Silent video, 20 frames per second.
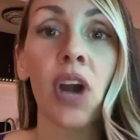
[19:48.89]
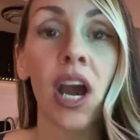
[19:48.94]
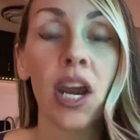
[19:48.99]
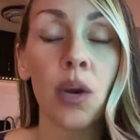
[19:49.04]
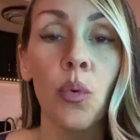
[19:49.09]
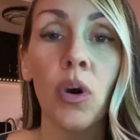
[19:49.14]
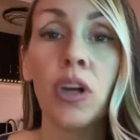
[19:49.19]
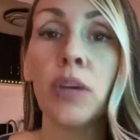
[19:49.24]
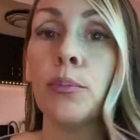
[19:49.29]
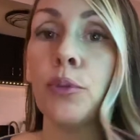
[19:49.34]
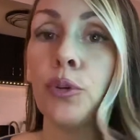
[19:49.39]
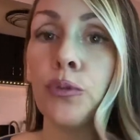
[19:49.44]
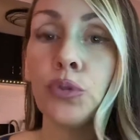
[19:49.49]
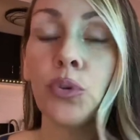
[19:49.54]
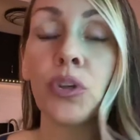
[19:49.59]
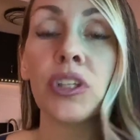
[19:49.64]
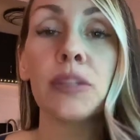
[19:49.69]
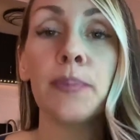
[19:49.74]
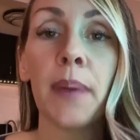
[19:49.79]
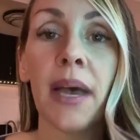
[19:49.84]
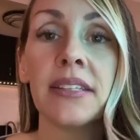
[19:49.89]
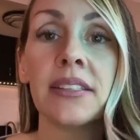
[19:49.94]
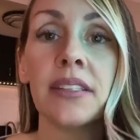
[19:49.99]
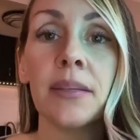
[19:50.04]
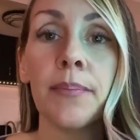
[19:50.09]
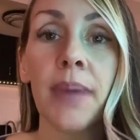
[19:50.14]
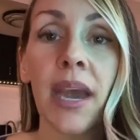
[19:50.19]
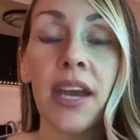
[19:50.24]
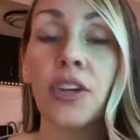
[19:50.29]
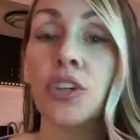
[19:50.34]
You got to want to move towards
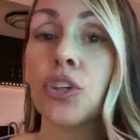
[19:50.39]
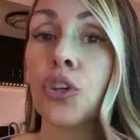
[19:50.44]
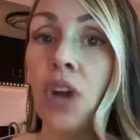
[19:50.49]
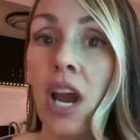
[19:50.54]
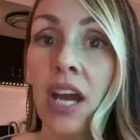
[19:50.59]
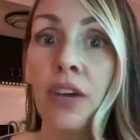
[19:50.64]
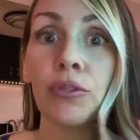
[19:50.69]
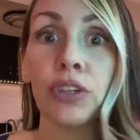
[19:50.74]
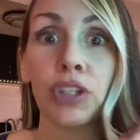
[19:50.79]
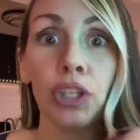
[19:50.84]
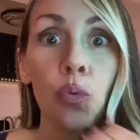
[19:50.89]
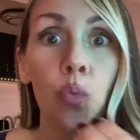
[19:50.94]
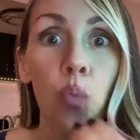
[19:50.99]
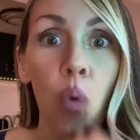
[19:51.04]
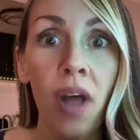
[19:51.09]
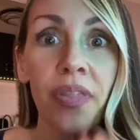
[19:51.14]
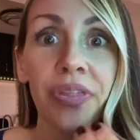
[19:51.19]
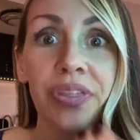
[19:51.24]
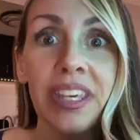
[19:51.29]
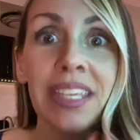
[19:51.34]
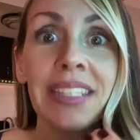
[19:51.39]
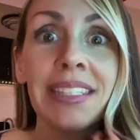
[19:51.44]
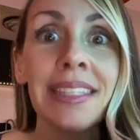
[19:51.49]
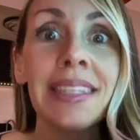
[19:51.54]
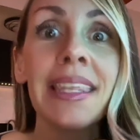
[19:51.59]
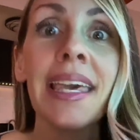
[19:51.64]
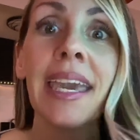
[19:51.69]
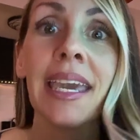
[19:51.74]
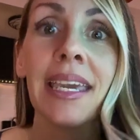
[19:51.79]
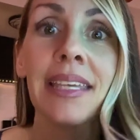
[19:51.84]
best and better. You got to really want these
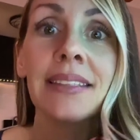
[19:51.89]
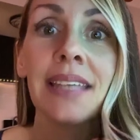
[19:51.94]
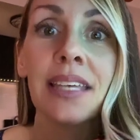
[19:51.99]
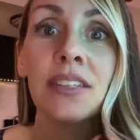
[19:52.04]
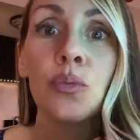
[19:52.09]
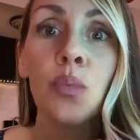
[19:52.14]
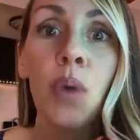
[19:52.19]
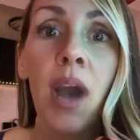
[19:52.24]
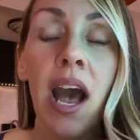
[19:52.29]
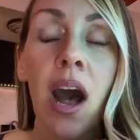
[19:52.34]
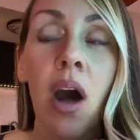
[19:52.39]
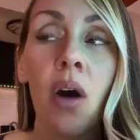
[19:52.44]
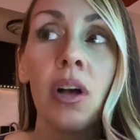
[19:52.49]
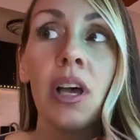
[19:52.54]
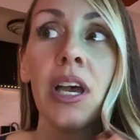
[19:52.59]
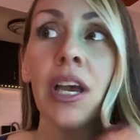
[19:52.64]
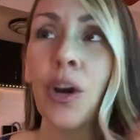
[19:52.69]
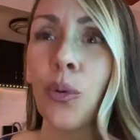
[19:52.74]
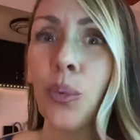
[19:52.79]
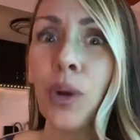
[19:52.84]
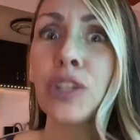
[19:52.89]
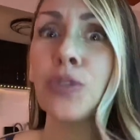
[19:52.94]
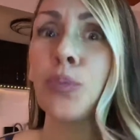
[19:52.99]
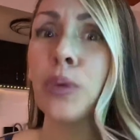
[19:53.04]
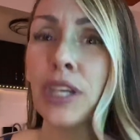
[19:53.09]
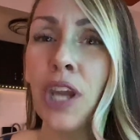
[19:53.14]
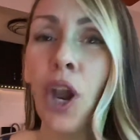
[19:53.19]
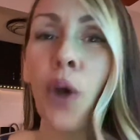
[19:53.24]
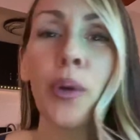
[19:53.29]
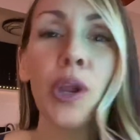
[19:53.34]
things as well, which
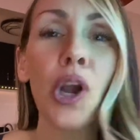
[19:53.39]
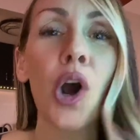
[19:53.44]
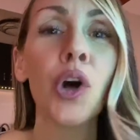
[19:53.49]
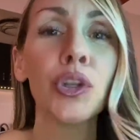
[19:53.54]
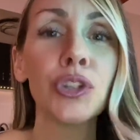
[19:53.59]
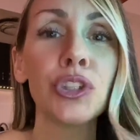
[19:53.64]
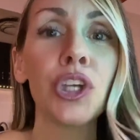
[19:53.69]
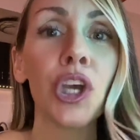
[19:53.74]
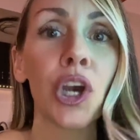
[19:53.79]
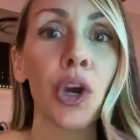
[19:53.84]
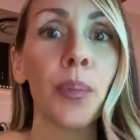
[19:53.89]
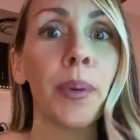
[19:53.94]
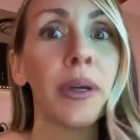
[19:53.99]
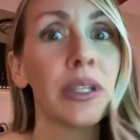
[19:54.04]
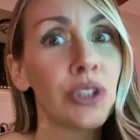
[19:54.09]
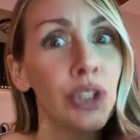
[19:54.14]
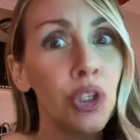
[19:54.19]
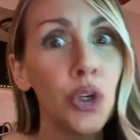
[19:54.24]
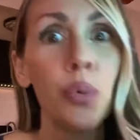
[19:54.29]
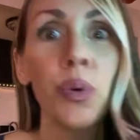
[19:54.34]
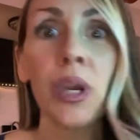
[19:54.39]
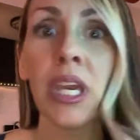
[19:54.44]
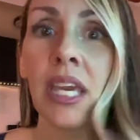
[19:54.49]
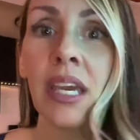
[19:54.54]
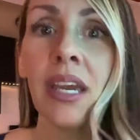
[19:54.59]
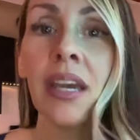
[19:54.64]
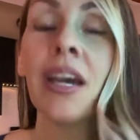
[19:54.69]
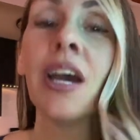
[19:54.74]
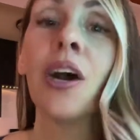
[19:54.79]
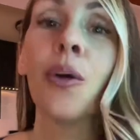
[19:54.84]
we know we all do, but do
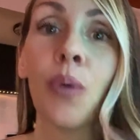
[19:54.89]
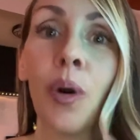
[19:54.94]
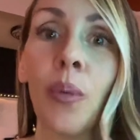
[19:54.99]
we?